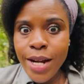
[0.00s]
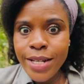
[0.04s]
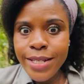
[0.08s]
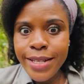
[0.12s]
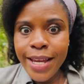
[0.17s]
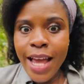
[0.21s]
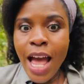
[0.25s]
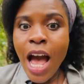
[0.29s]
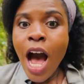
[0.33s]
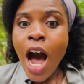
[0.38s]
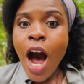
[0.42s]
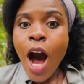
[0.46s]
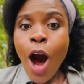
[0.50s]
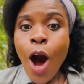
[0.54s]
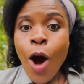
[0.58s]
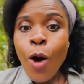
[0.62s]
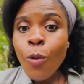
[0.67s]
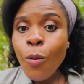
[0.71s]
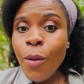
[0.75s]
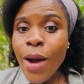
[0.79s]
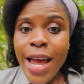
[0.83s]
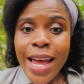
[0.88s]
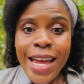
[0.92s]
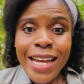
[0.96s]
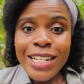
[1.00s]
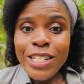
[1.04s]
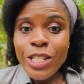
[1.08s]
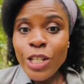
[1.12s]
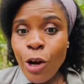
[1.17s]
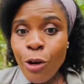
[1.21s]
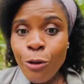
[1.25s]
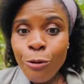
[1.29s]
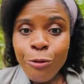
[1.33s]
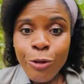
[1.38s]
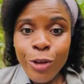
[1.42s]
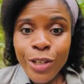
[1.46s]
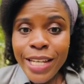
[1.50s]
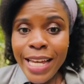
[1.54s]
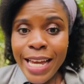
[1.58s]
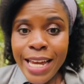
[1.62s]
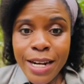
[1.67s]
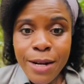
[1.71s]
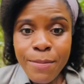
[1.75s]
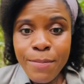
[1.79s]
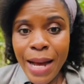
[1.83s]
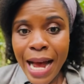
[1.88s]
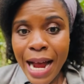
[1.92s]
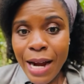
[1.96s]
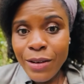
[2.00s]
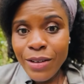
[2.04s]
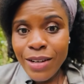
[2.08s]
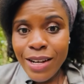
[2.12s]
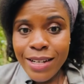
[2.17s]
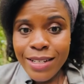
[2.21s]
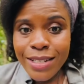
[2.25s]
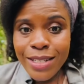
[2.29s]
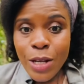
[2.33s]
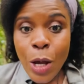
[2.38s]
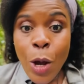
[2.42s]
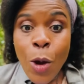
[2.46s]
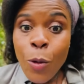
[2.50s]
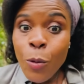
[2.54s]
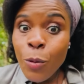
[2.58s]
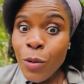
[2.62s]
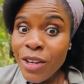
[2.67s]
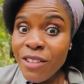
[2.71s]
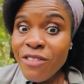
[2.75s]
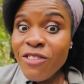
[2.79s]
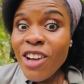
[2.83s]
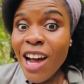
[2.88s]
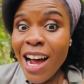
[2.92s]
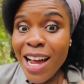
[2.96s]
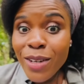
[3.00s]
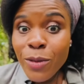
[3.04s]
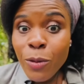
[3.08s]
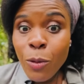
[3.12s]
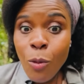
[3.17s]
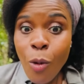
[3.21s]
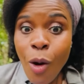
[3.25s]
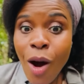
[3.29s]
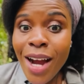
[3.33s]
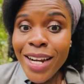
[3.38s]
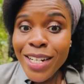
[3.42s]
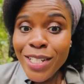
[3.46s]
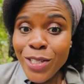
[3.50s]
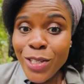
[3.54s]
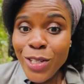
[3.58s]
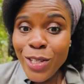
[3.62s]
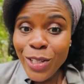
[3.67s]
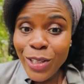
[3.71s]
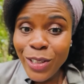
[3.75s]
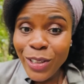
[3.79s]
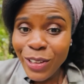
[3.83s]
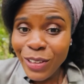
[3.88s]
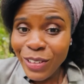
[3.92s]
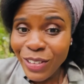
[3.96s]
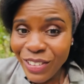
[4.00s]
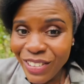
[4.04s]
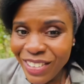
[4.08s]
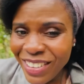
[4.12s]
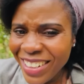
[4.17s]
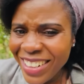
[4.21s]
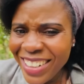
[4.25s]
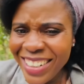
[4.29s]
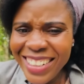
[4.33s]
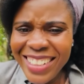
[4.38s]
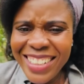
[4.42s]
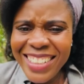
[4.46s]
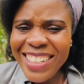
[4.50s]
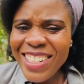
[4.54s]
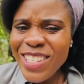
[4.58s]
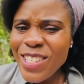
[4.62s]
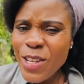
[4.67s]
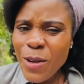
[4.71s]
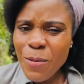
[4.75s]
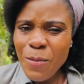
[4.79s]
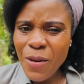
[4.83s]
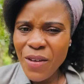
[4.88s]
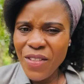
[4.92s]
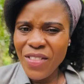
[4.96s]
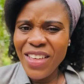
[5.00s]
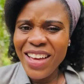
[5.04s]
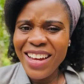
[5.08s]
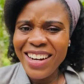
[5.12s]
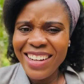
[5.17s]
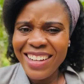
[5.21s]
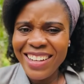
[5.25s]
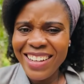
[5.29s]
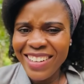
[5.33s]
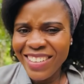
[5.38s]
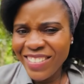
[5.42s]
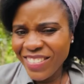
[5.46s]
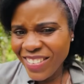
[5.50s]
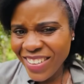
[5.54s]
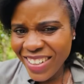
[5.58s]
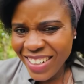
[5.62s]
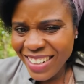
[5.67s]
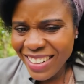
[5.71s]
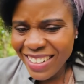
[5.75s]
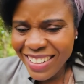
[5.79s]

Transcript: It's like, oh wait, don't forget about us. We've got wine too. Like, it's so pathetic in a way.